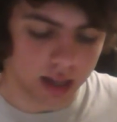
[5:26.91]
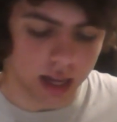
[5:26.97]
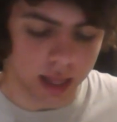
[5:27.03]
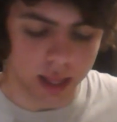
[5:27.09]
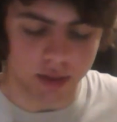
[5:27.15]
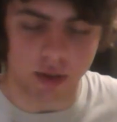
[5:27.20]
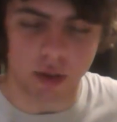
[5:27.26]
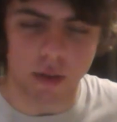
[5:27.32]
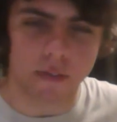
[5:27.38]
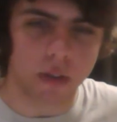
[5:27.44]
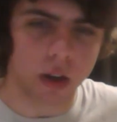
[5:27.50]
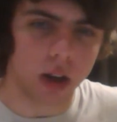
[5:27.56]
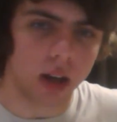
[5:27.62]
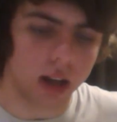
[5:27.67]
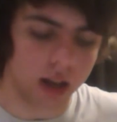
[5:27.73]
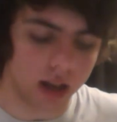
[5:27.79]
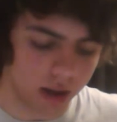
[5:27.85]
and there are
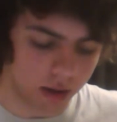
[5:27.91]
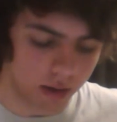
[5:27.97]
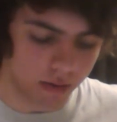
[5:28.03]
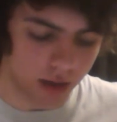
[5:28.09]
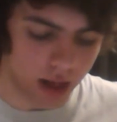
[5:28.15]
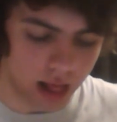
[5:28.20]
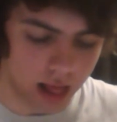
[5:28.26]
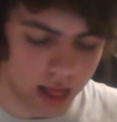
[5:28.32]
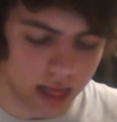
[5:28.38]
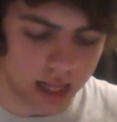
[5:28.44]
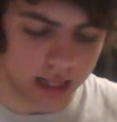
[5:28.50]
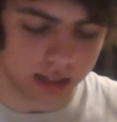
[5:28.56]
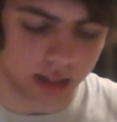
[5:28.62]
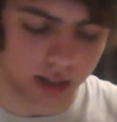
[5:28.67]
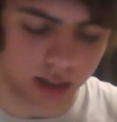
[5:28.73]
5 las